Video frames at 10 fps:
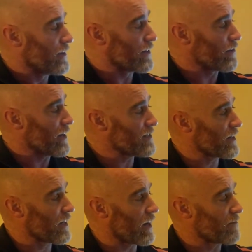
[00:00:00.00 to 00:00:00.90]

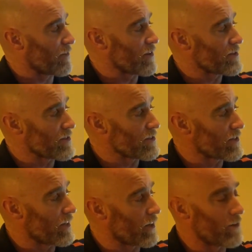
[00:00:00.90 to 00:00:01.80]
thoracic
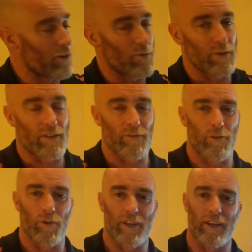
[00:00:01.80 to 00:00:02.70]
kyphosis included with the
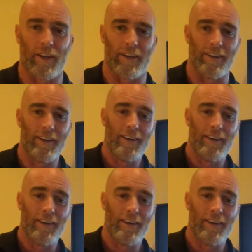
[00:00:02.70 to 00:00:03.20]
forward head lean.